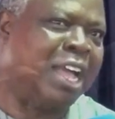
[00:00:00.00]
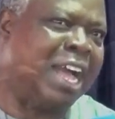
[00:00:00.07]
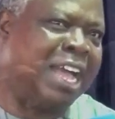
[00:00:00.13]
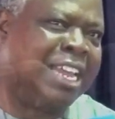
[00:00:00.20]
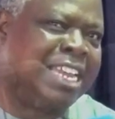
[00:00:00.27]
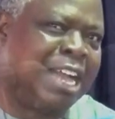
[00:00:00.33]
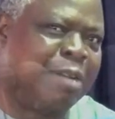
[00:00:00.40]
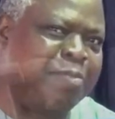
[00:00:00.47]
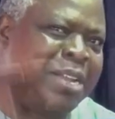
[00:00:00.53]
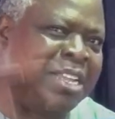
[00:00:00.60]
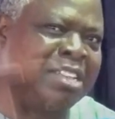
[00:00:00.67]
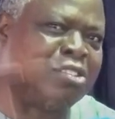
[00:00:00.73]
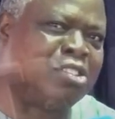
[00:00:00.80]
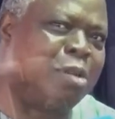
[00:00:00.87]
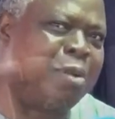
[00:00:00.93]
and they are
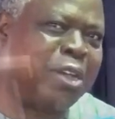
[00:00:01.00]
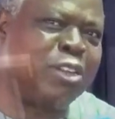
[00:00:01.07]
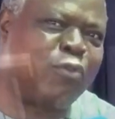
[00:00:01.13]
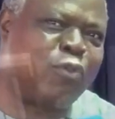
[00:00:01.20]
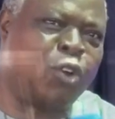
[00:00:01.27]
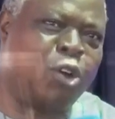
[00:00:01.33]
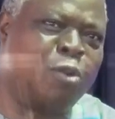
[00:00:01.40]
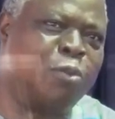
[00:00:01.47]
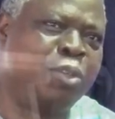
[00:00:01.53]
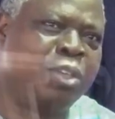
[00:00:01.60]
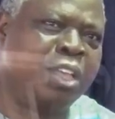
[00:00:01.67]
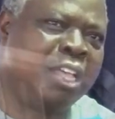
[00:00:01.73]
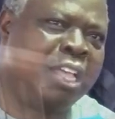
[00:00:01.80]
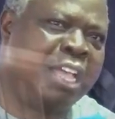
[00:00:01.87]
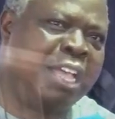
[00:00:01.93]
bringing somebody from
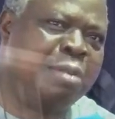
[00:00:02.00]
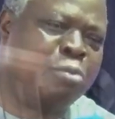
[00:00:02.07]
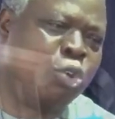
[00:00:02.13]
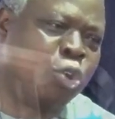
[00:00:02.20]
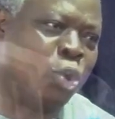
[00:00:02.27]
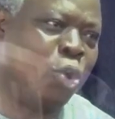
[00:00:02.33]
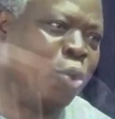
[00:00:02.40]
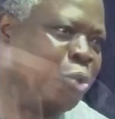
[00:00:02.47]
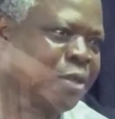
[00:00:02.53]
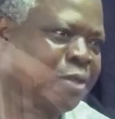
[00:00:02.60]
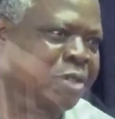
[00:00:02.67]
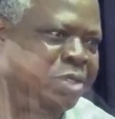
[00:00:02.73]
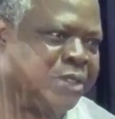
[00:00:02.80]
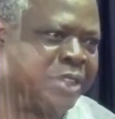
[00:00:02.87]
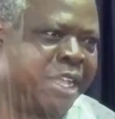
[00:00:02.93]
uh,
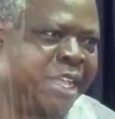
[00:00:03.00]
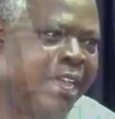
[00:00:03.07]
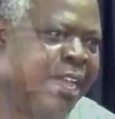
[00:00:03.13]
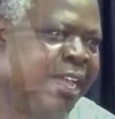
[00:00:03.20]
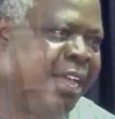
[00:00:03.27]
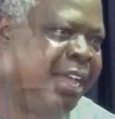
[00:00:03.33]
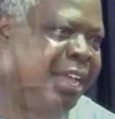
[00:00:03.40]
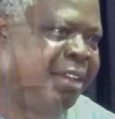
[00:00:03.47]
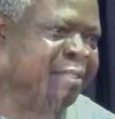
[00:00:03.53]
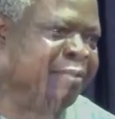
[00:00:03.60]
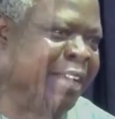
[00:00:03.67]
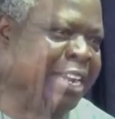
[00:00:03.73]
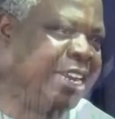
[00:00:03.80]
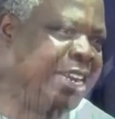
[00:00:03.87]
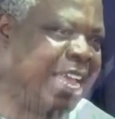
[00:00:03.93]
Moro, uh,
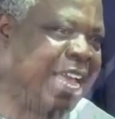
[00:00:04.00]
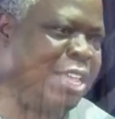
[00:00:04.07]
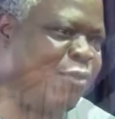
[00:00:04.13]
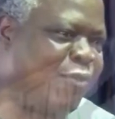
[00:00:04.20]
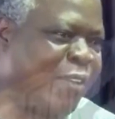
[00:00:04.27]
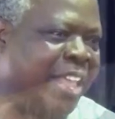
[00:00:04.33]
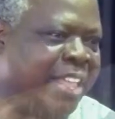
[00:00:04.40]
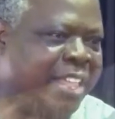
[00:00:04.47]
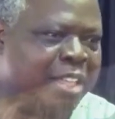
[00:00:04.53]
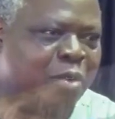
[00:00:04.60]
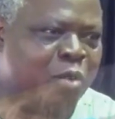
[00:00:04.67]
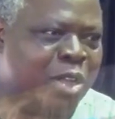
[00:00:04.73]
very near Ife.